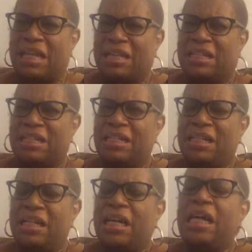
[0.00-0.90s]
it.
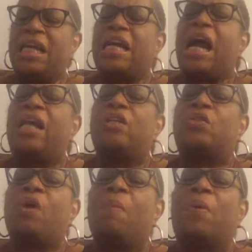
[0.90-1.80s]
Any kind of
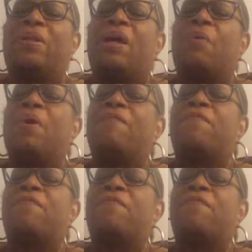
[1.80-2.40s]
trouble that we